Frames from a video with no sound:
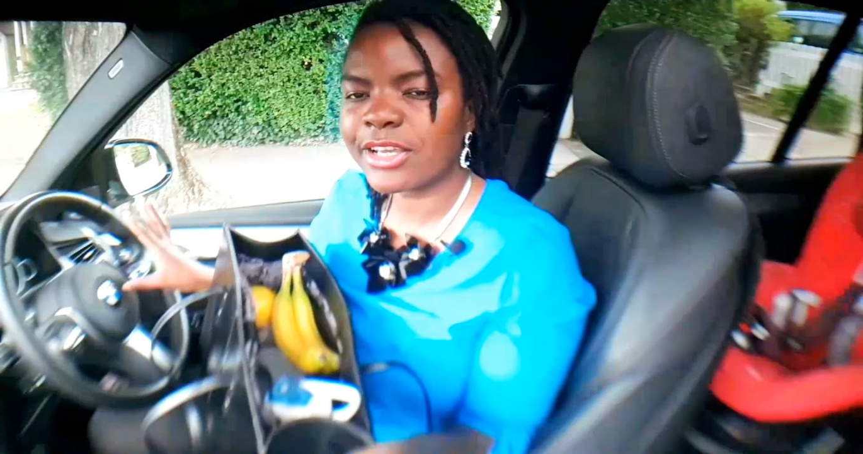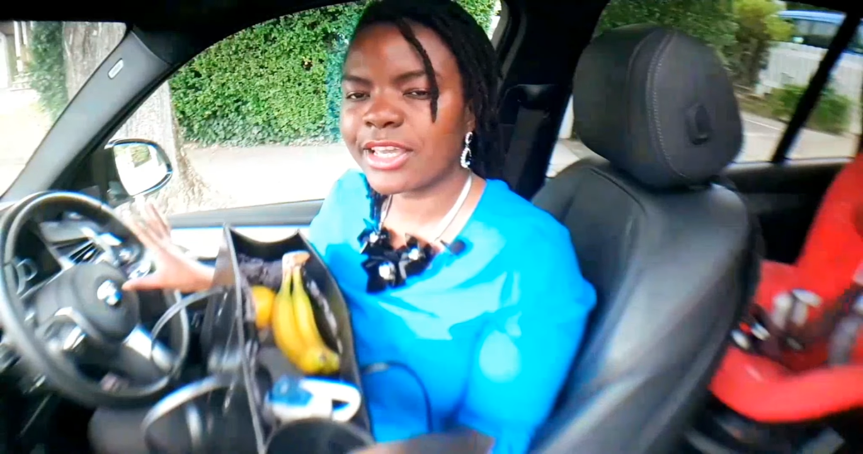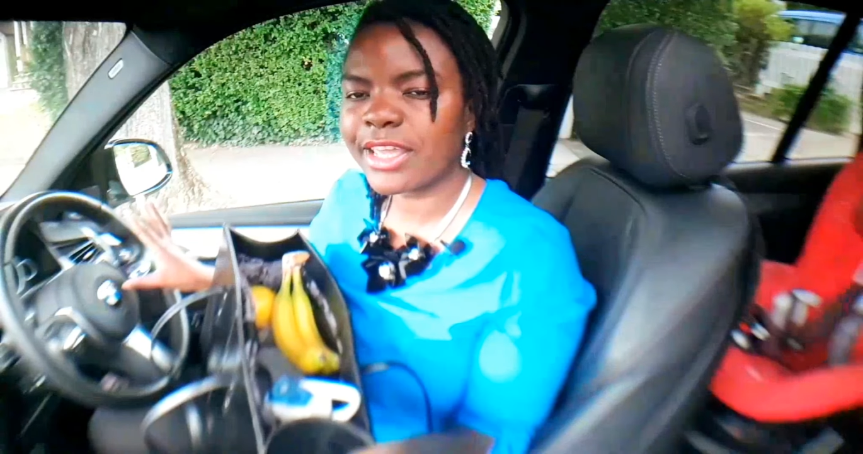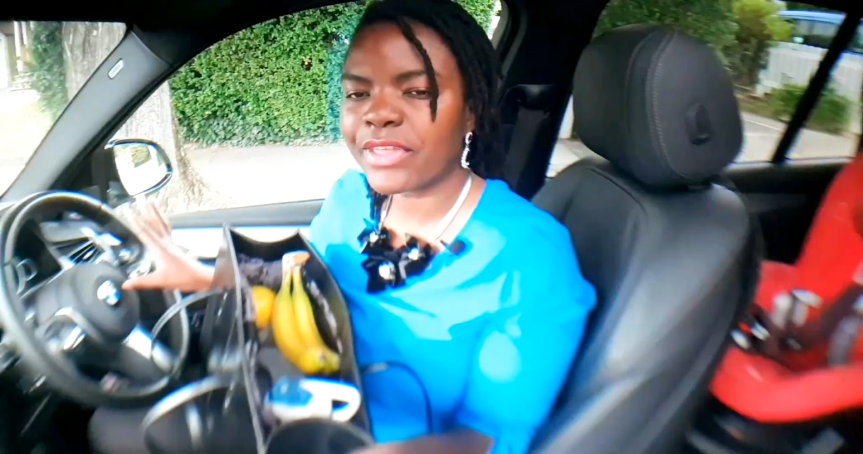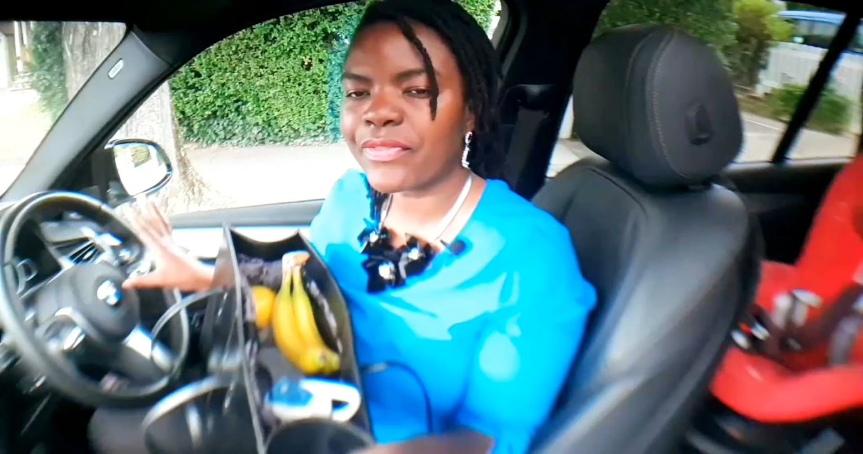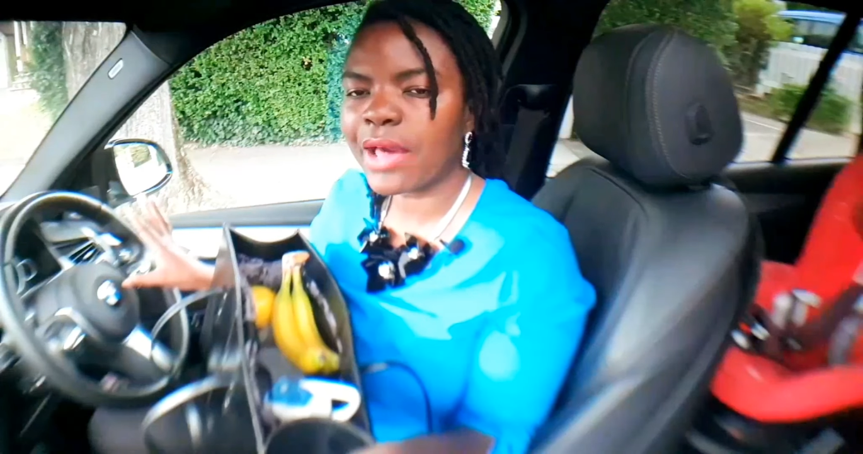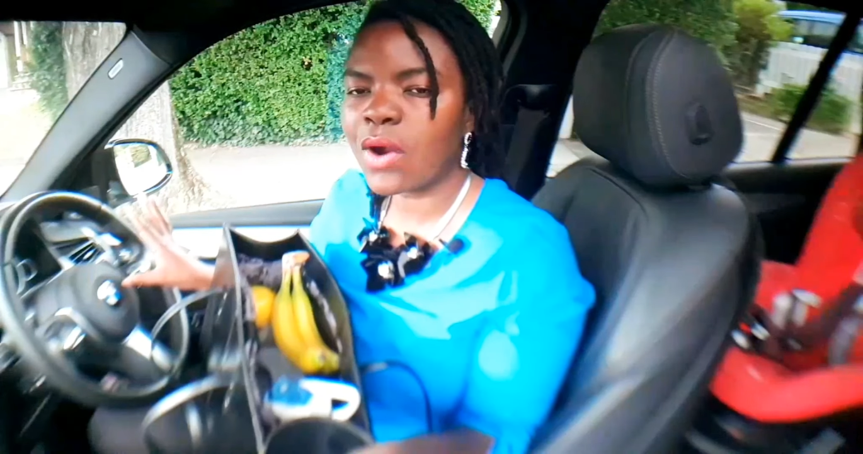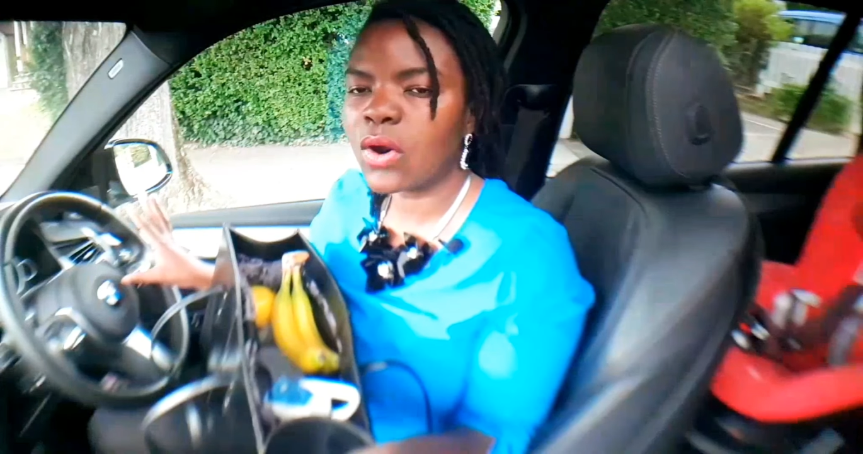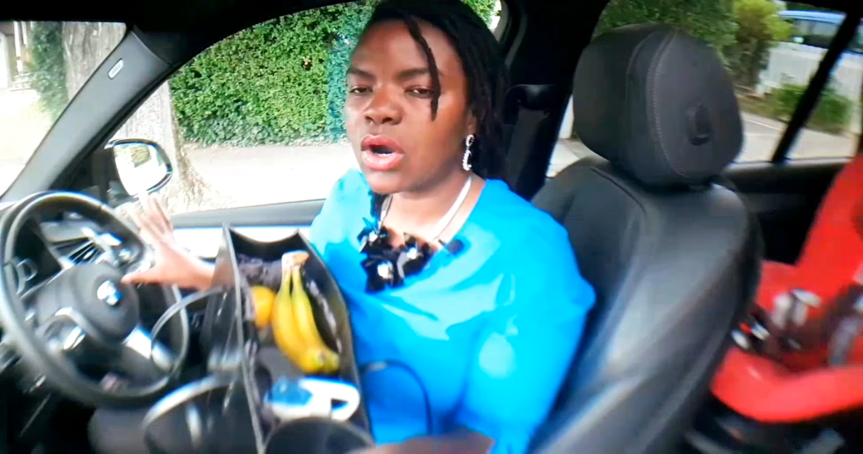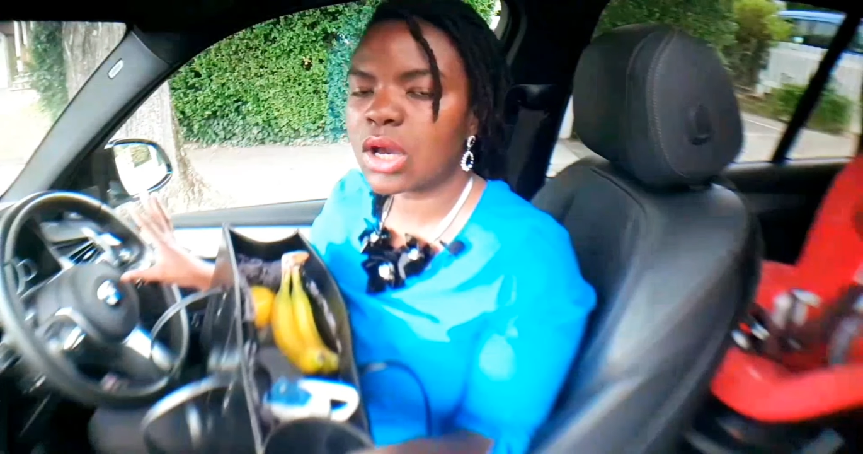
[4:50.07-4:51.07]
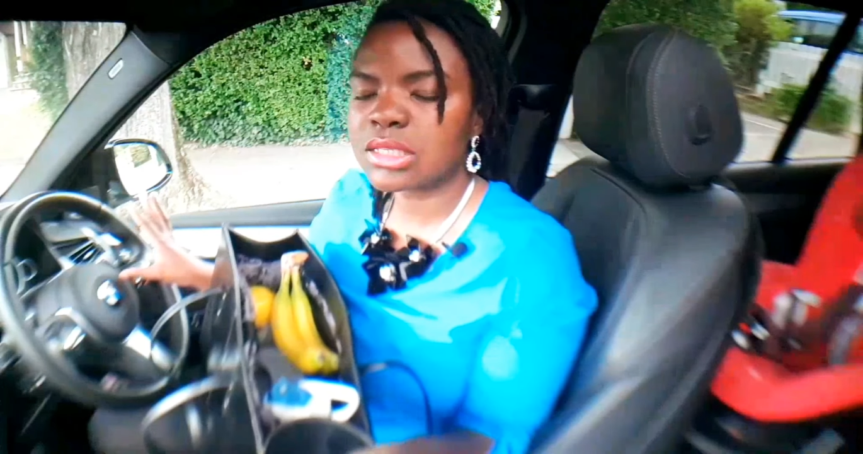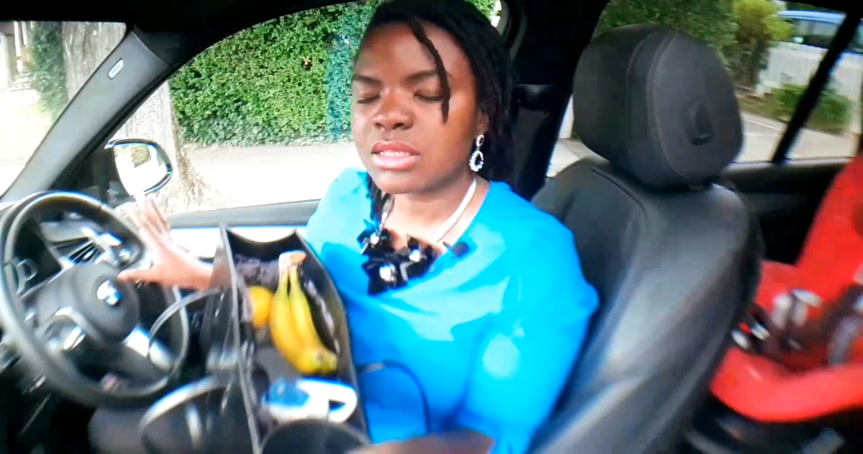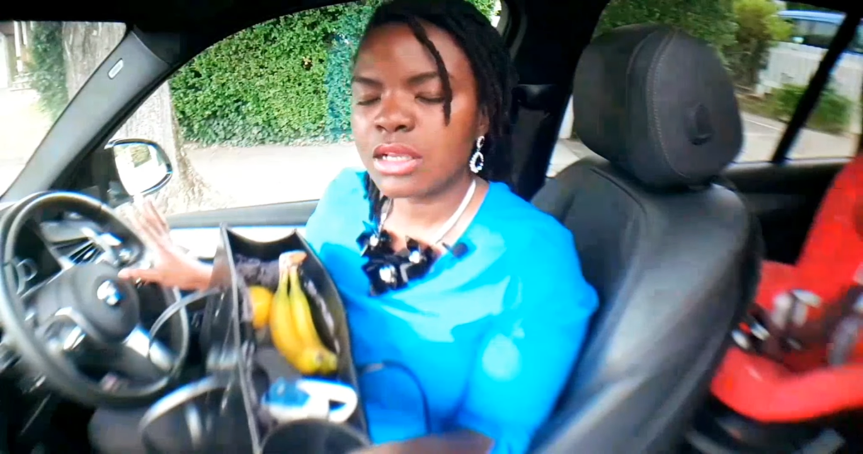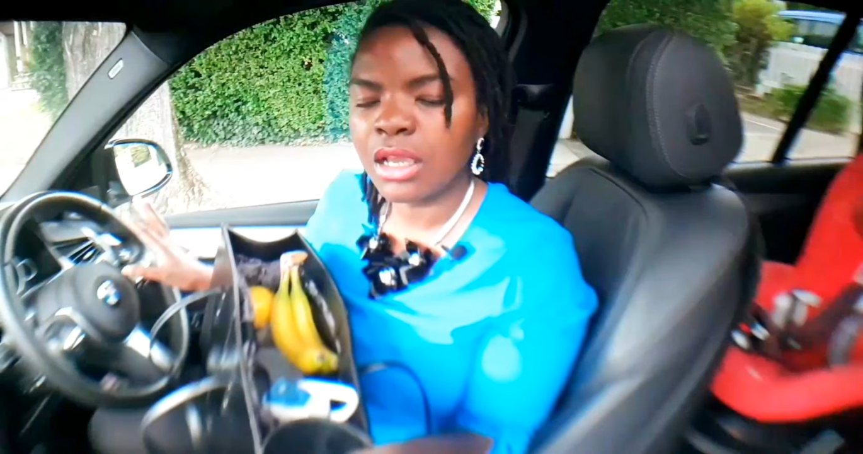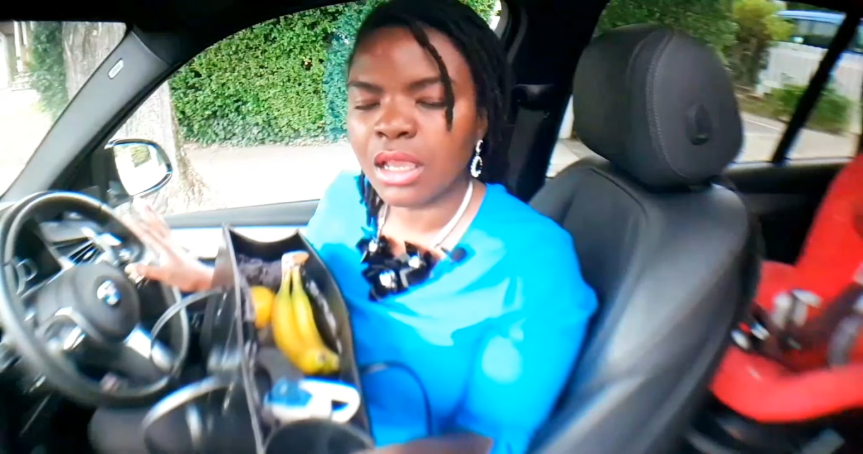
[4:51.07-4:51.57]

here for us.